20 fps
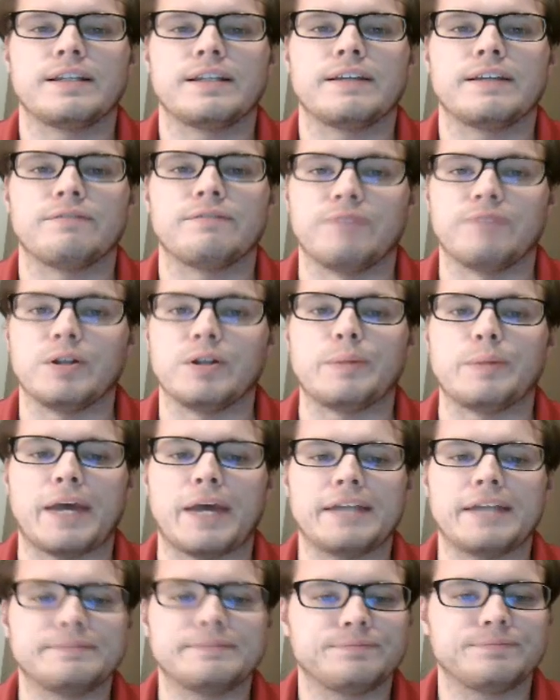very
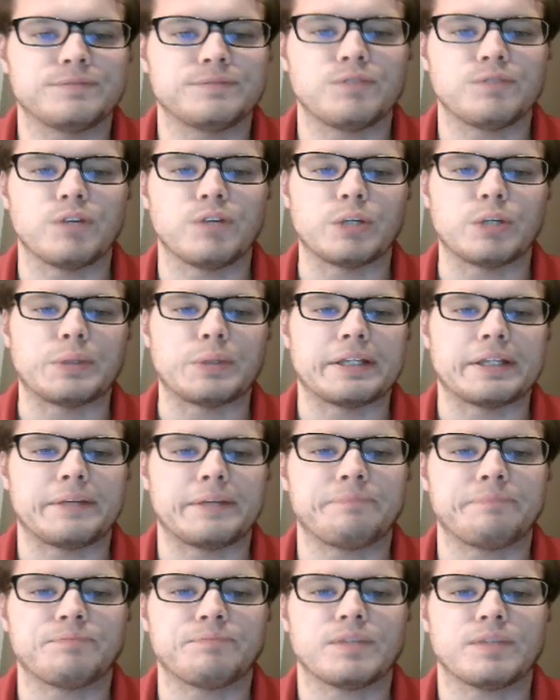bad very quickly.
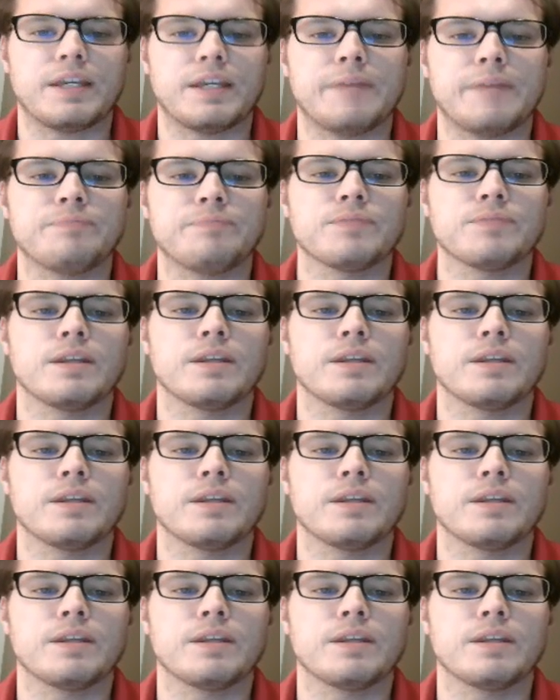Okay.